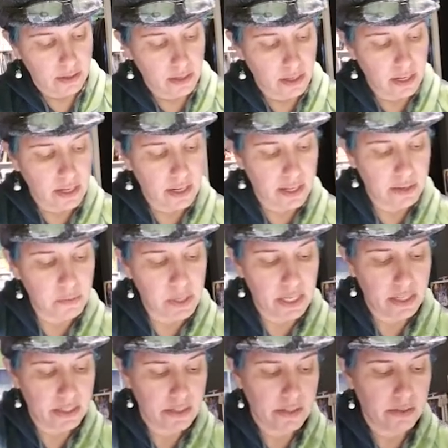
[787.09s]
And I want
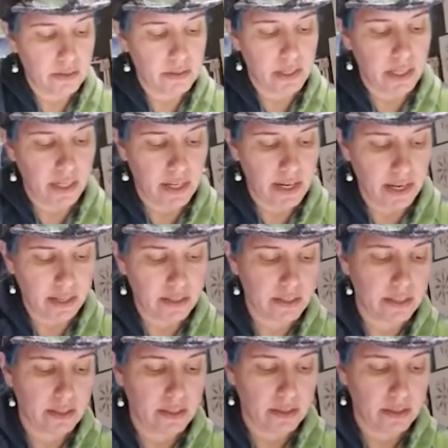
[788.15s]
it to connect